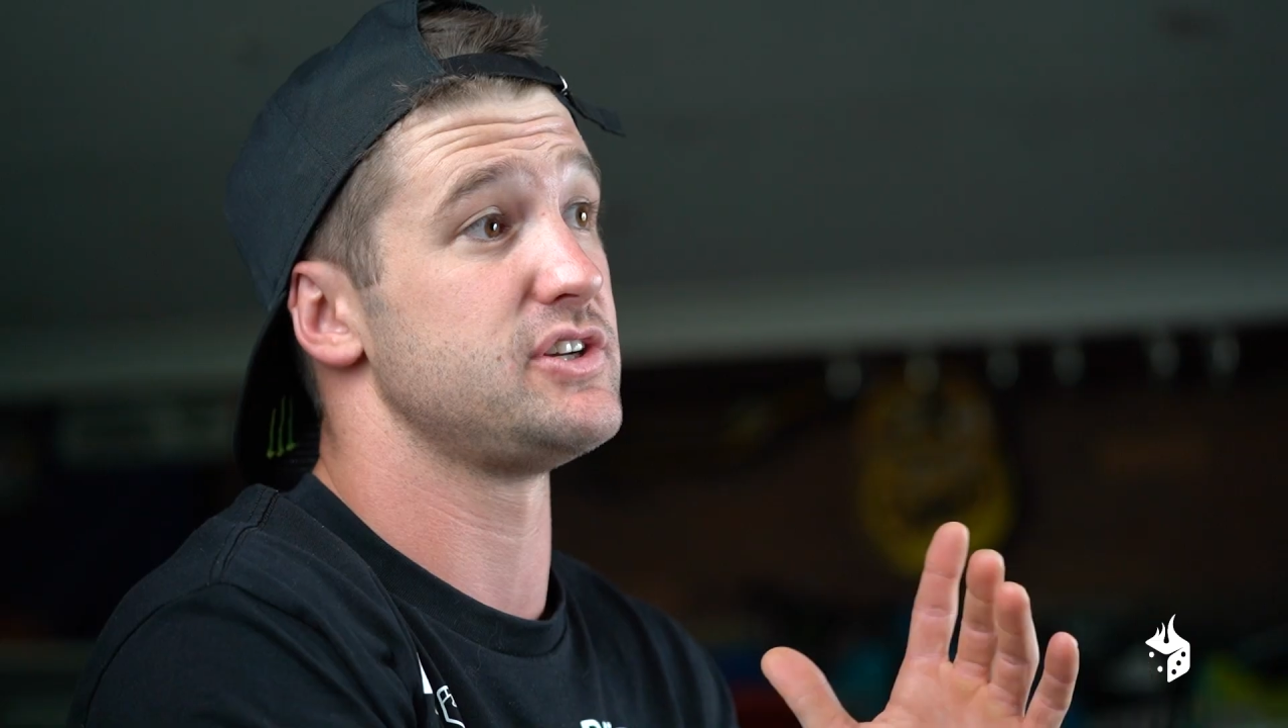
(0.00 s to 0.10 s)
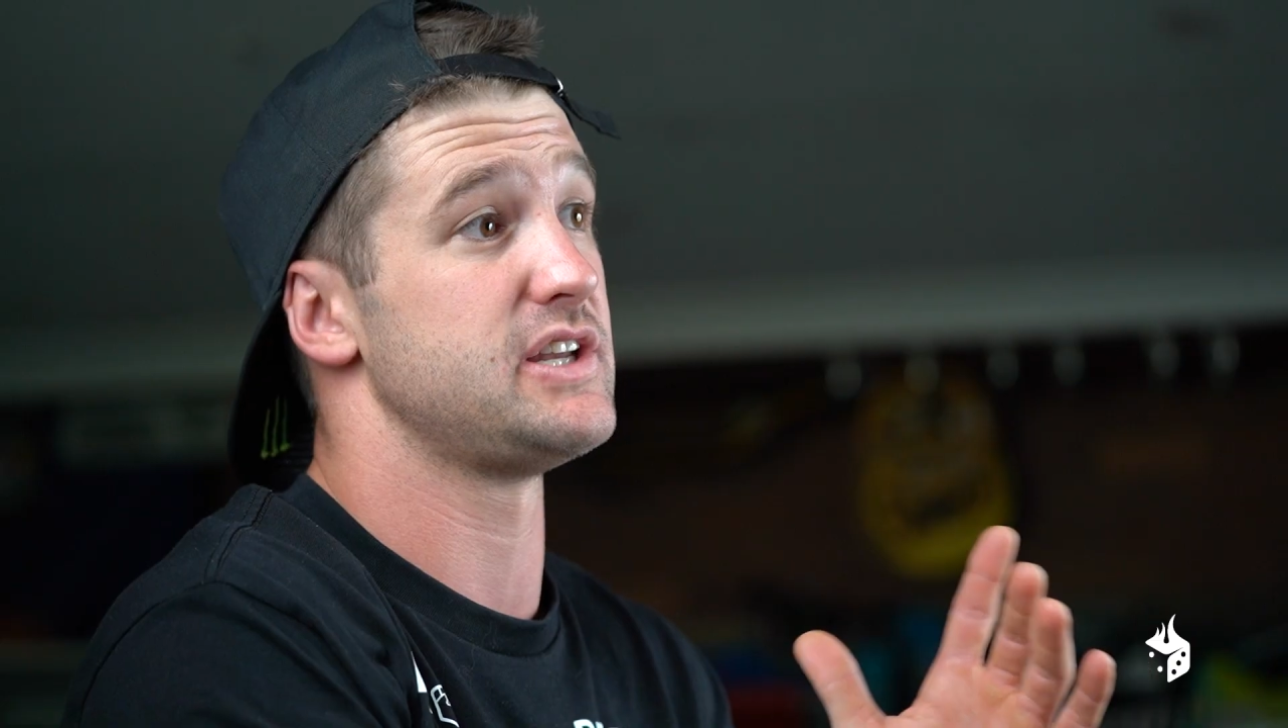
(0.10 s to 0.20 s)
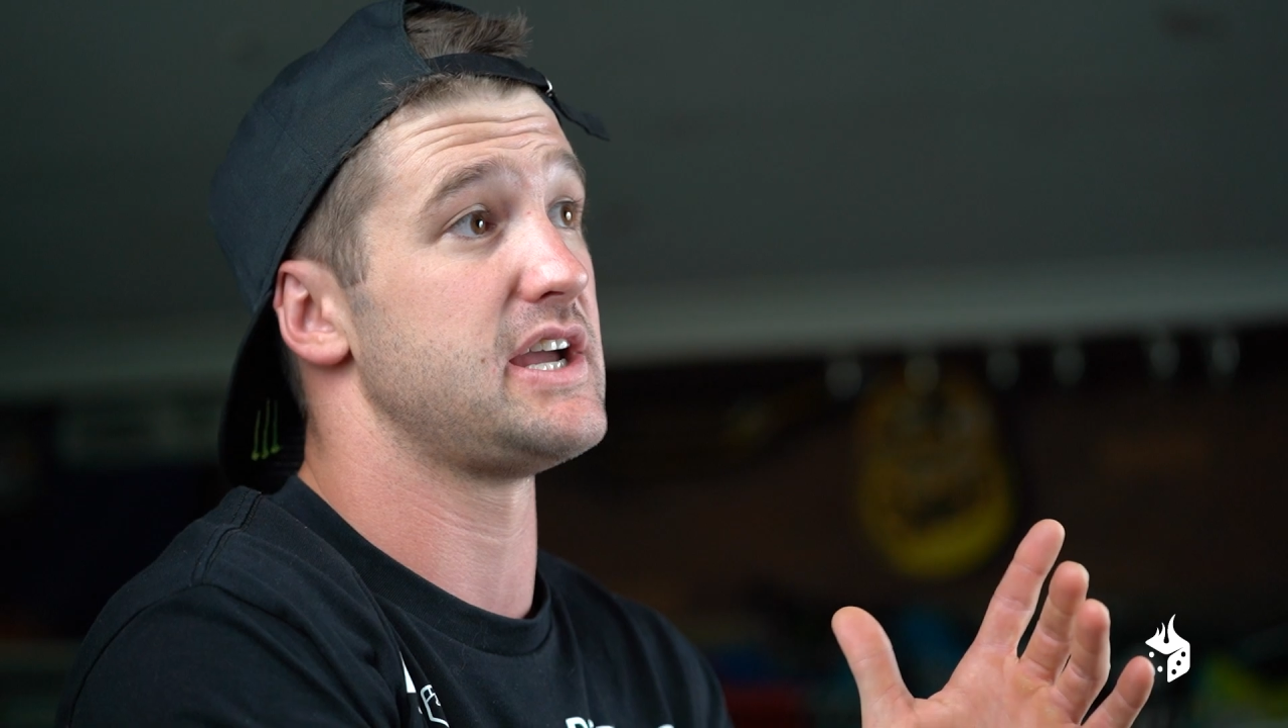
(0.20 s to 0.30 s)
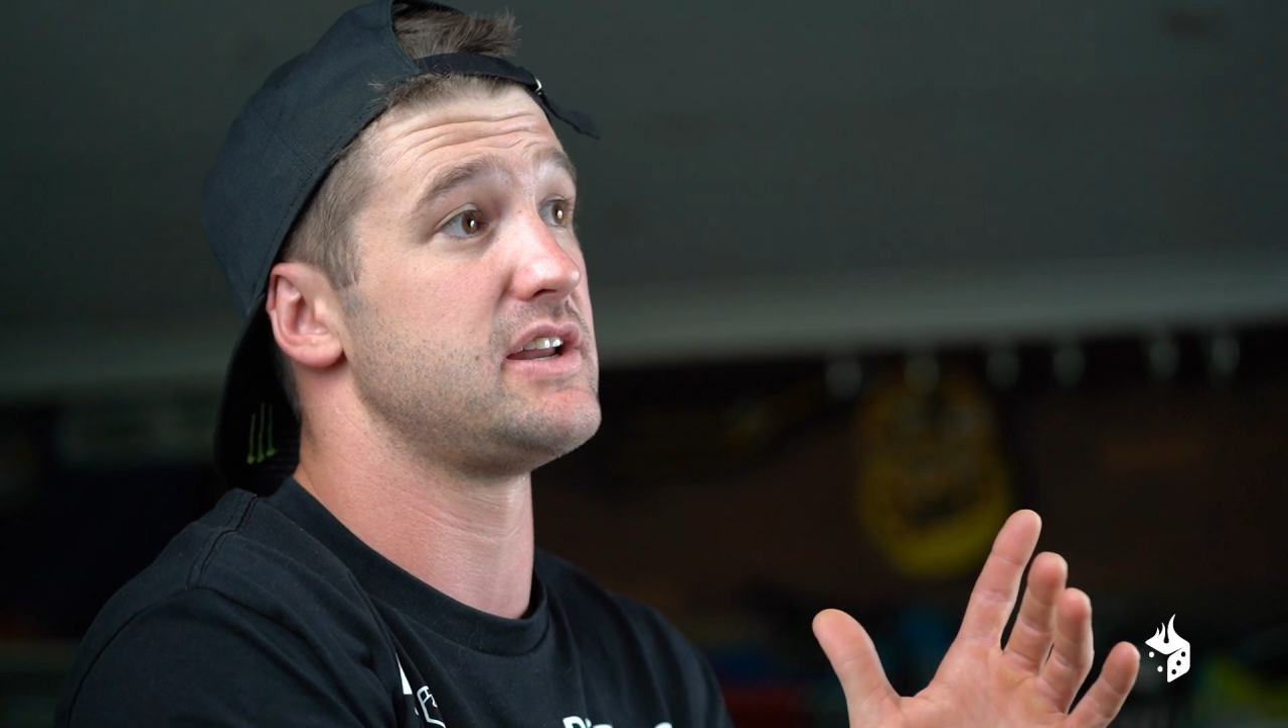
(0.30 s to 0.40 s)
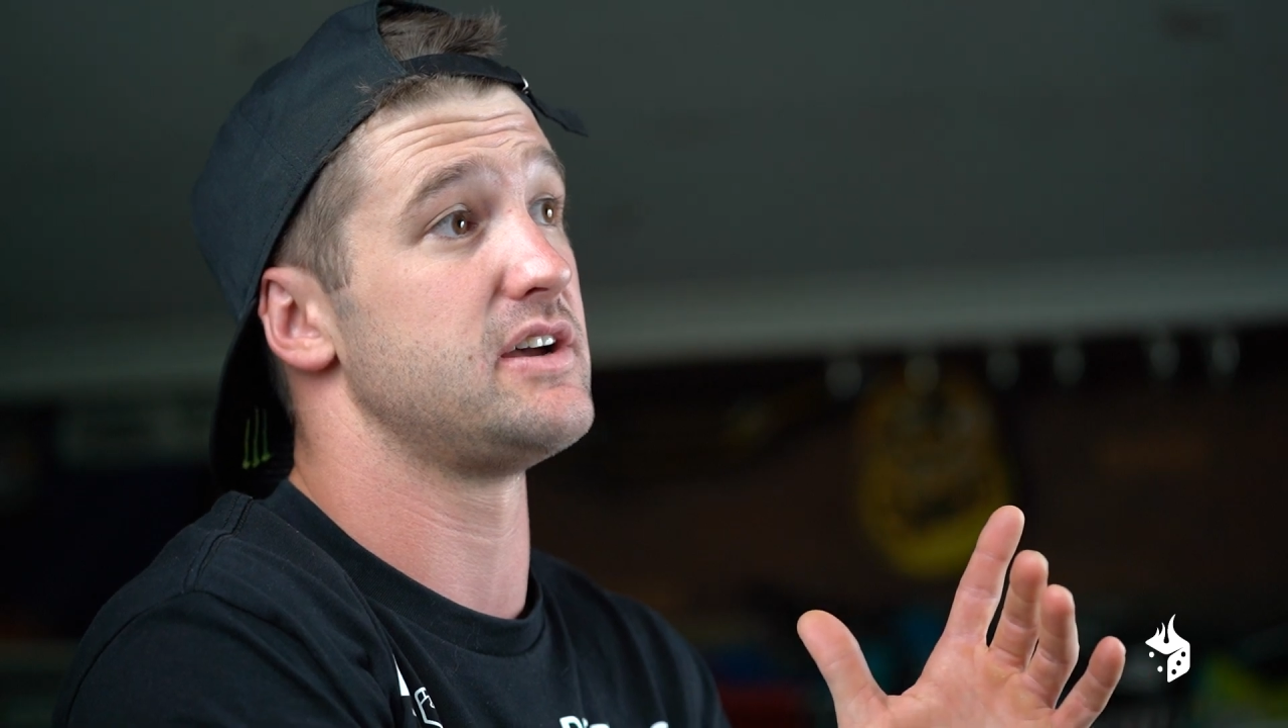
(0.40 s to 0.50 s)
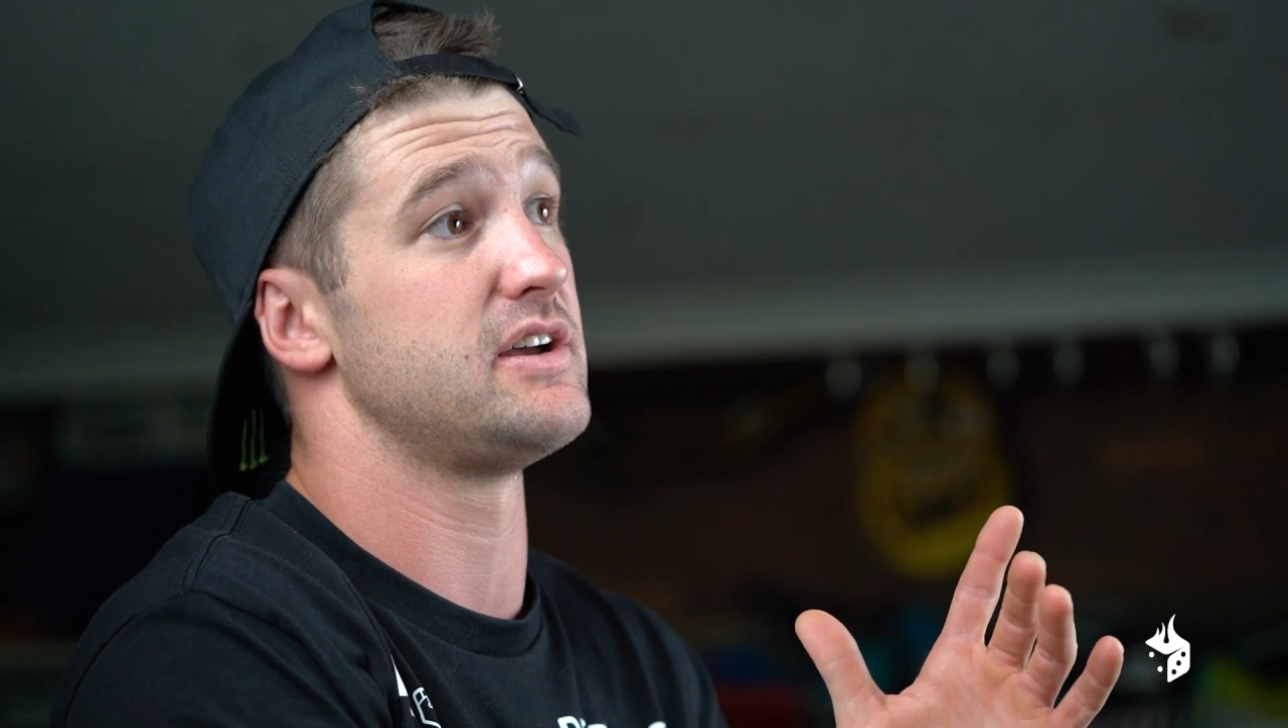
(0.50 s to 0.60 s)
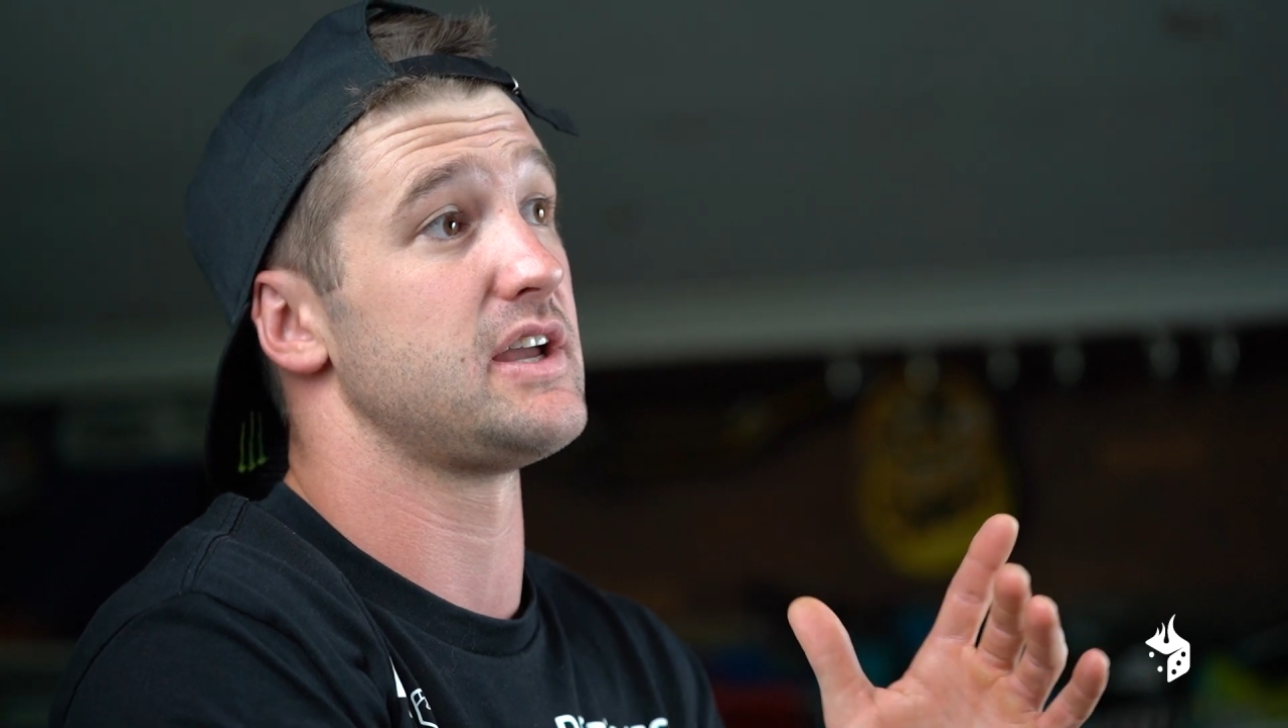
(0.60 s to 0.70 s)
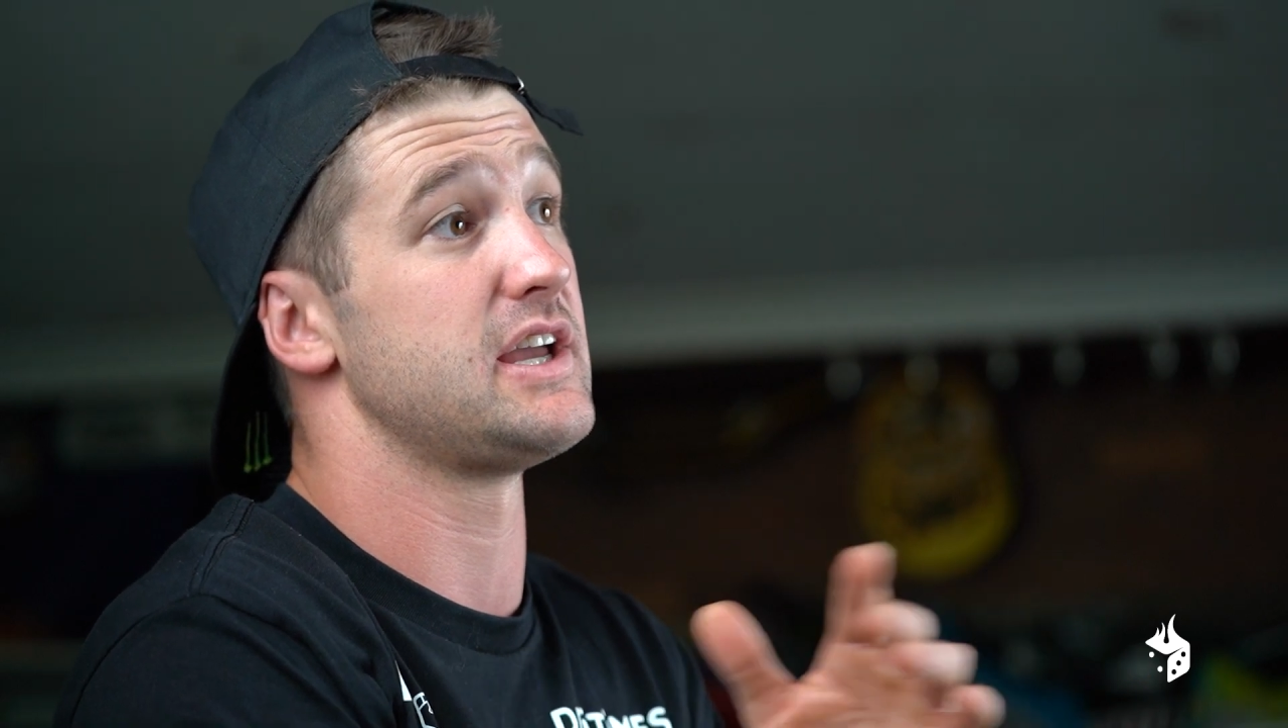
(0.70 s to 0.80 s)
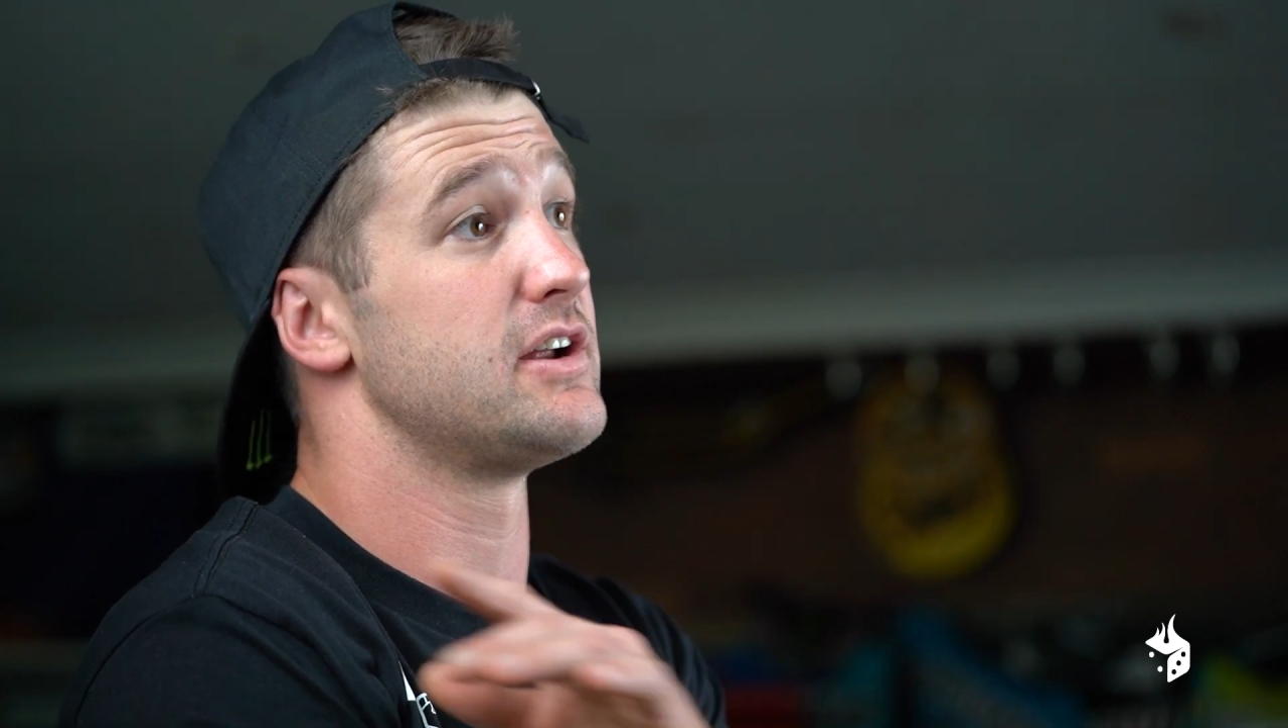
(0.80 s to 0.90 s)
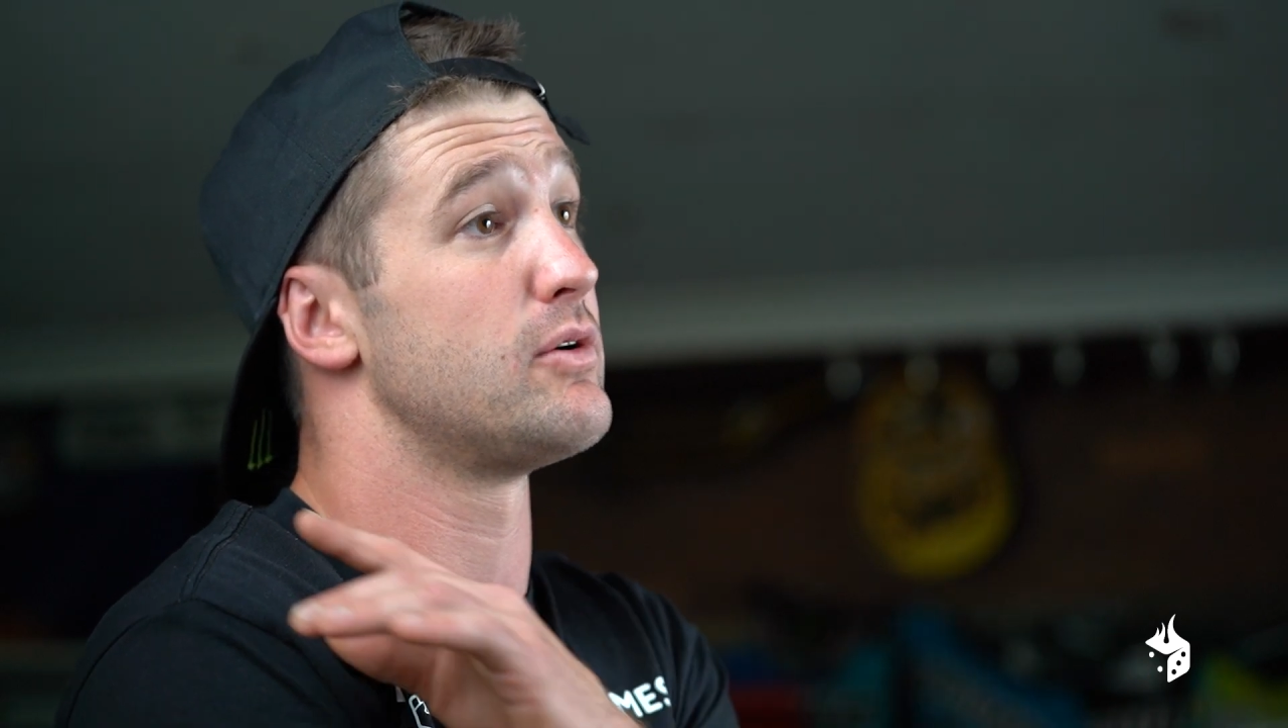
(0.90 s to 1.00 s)
you need to
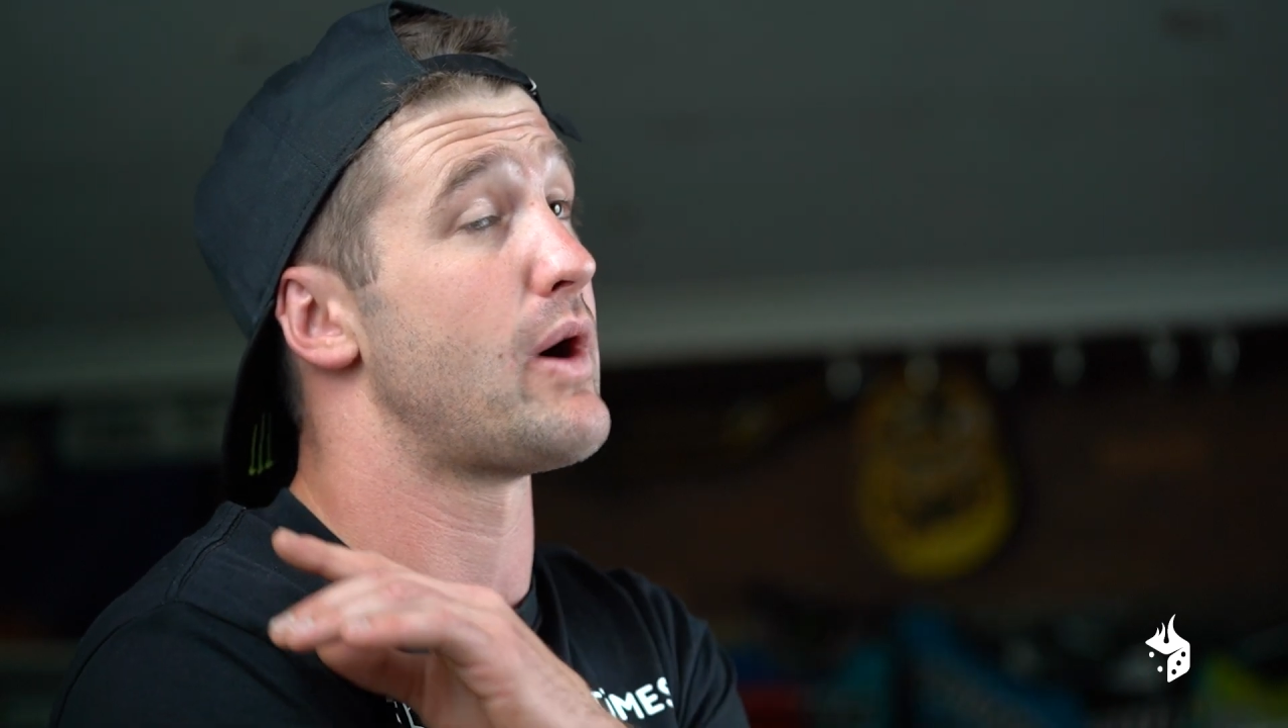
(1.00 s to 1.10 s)
hit it